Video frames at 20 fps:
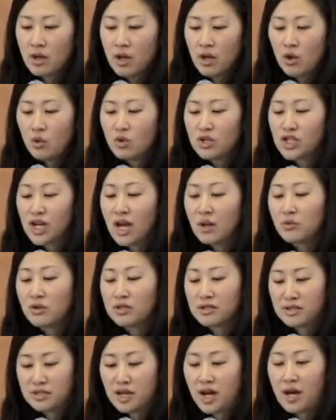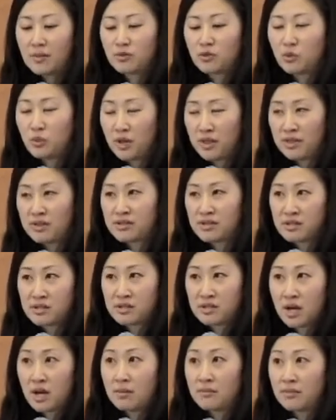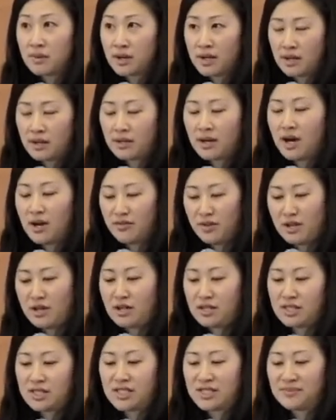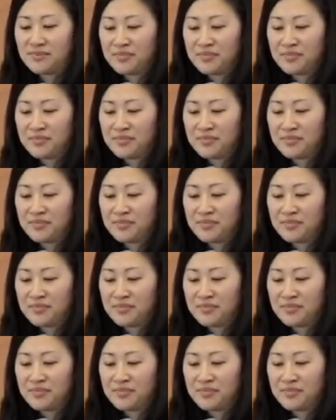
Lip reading: which I would adopt with some caveats.